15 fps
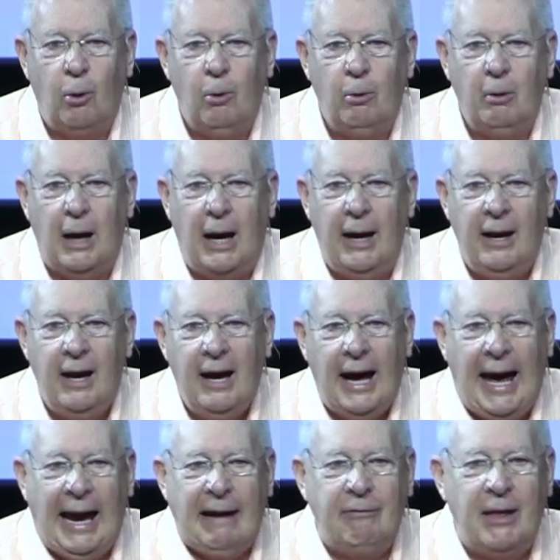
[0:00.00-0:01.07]
Oh, I,
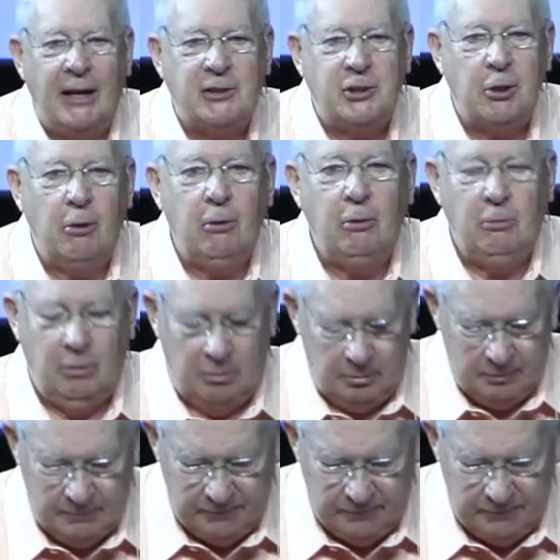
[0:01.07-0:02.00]
I have that circled.